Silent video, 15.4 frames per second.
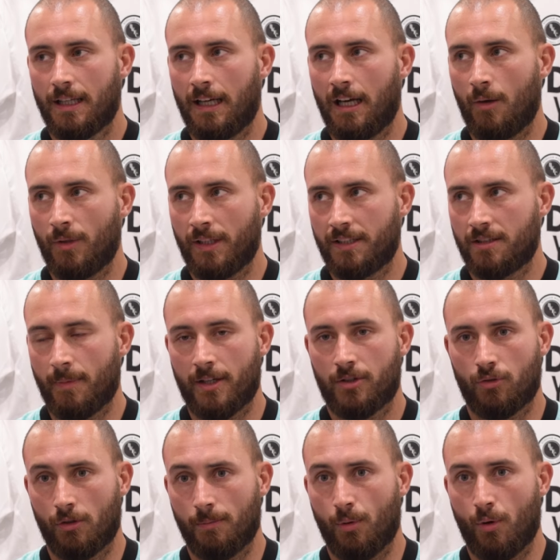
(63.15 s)
We need to make
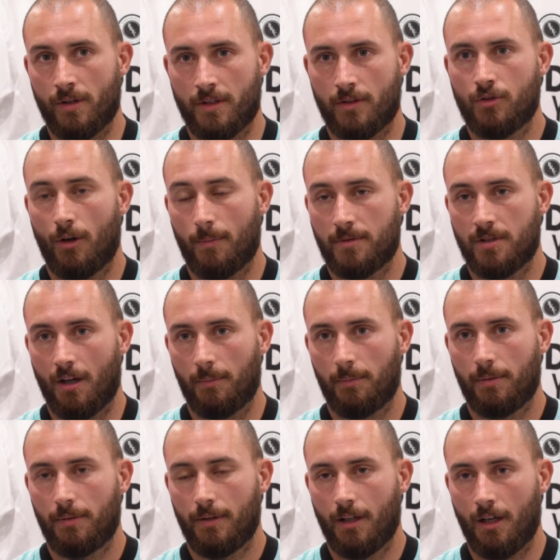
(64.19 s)
sure the boys are topped
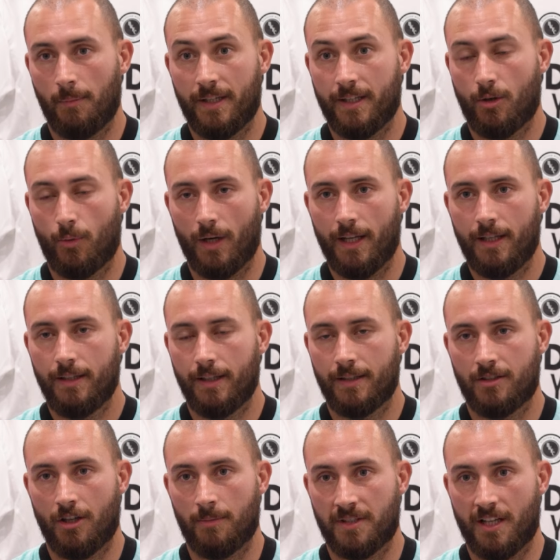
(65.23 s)
up equally in
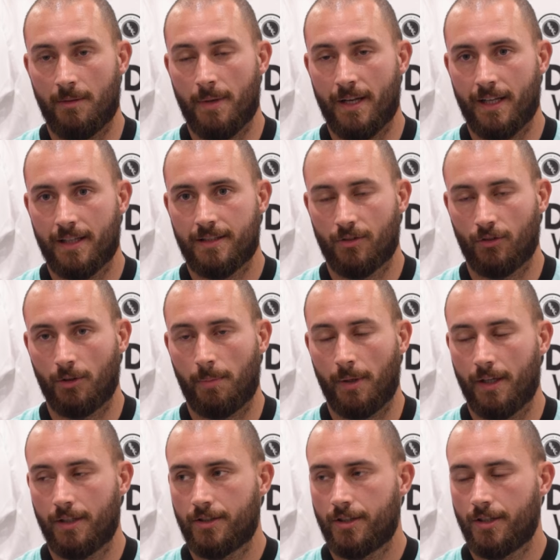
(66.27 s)
terms of their minutes on the
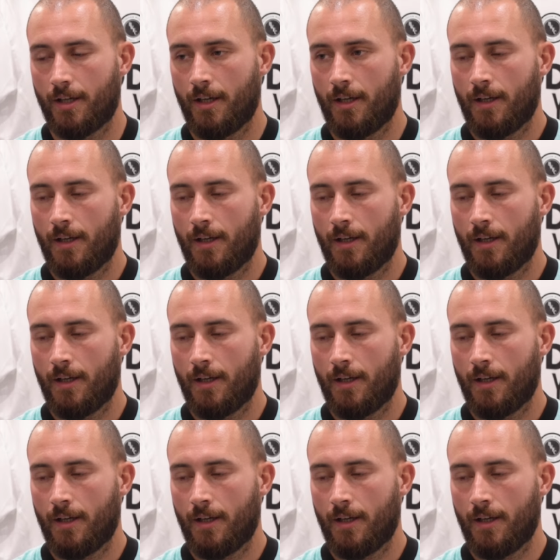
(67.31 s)
pitch.